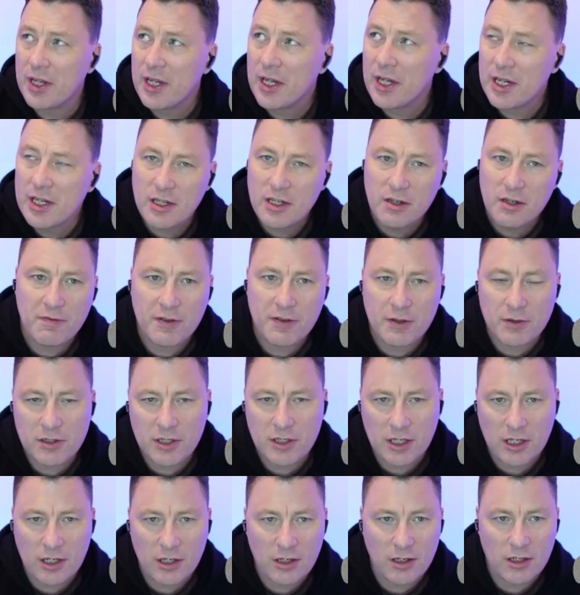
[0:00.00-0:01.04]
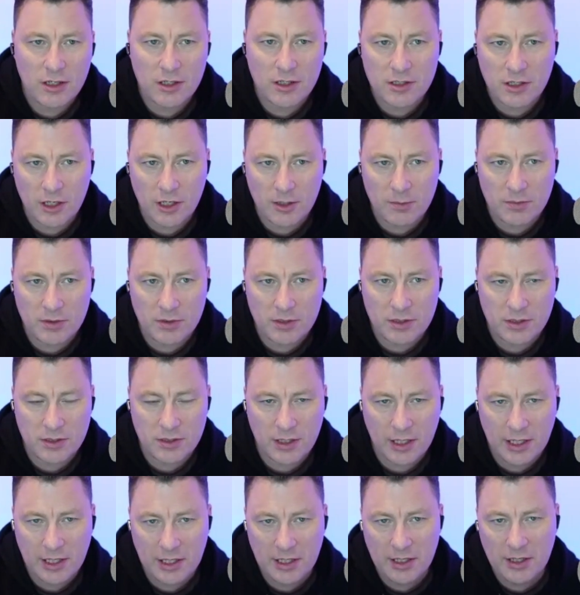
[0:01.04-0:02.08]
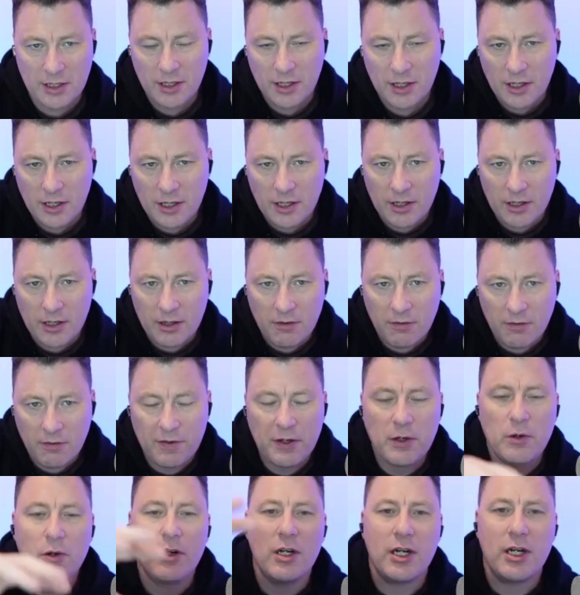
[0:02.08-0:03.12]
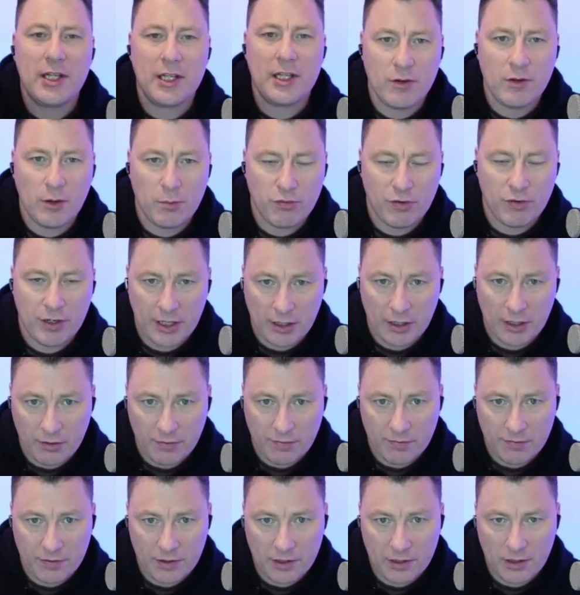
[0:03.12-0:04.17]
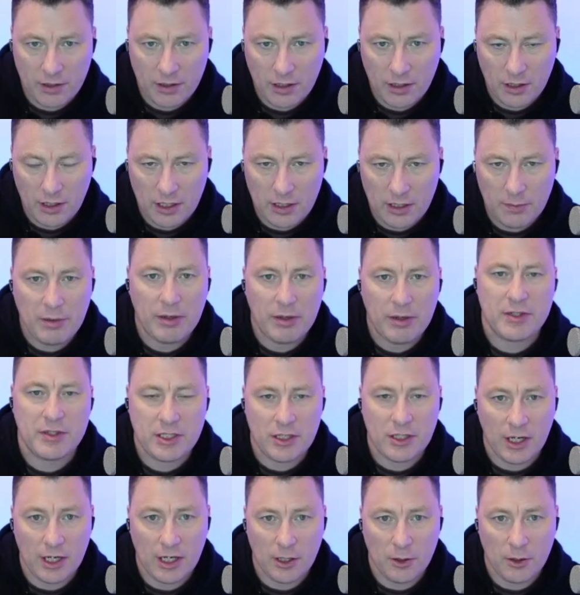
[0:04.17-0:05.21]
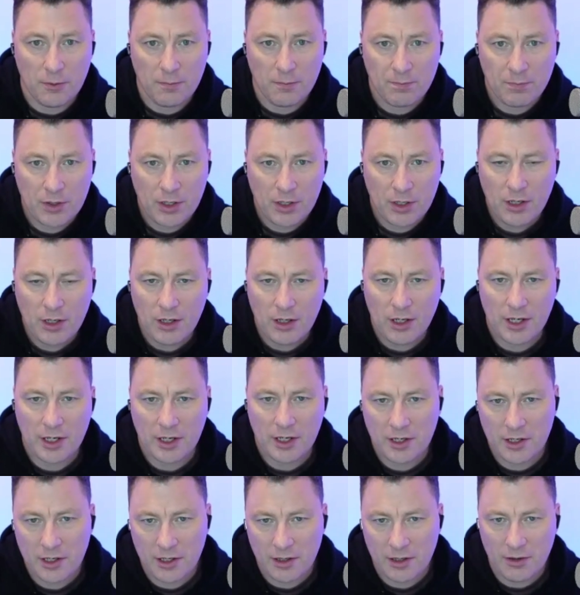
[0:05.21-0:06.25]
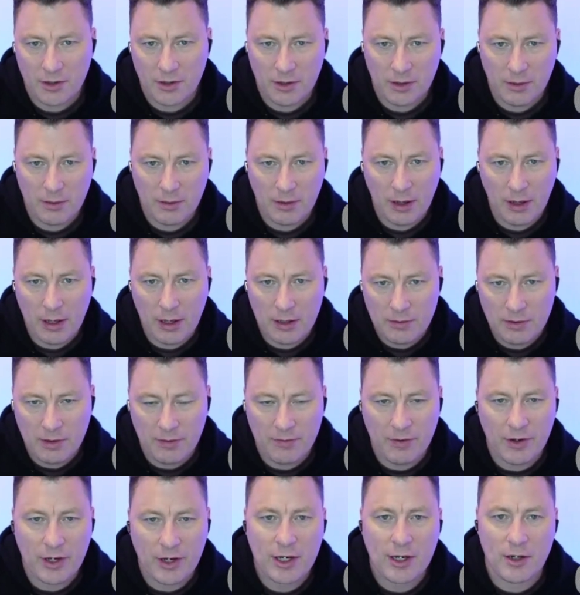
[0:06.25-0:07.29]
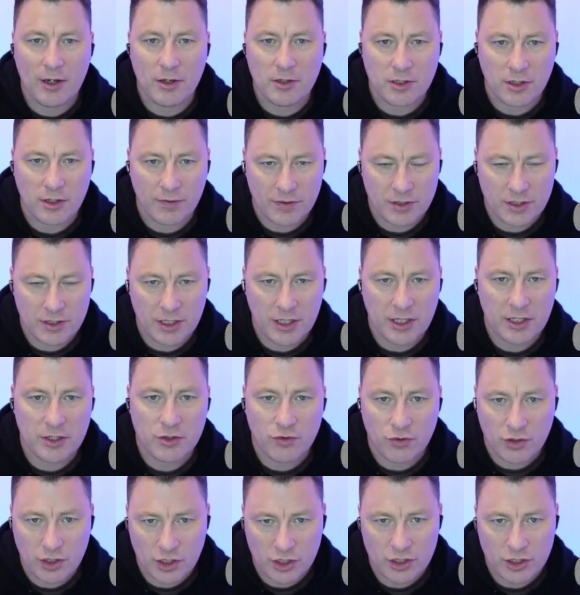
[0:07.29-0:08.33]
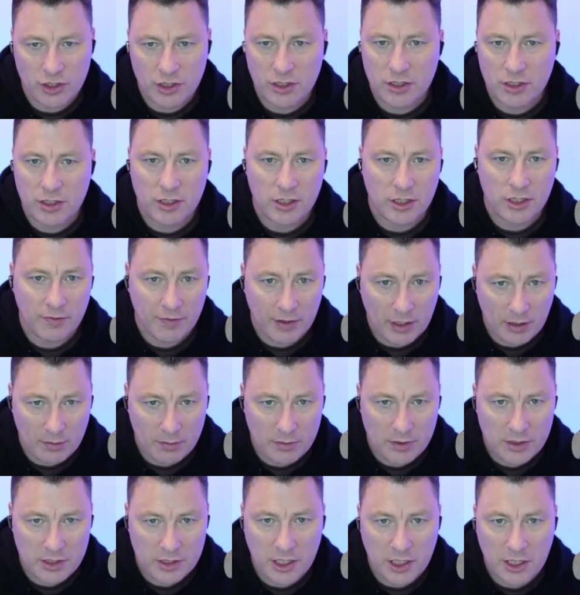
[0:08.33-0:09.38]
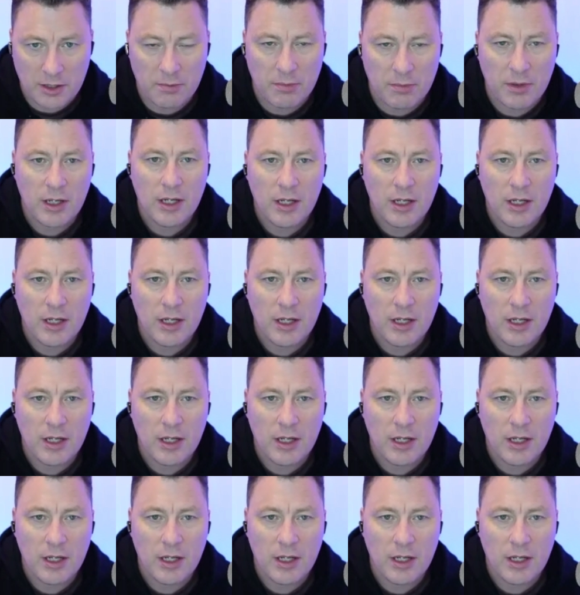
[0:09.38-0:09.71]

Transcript: kind of feels like a lot of times they feel like they're operating off in a bit of a silo, like, and they're very close, obviously, traditionally to the development team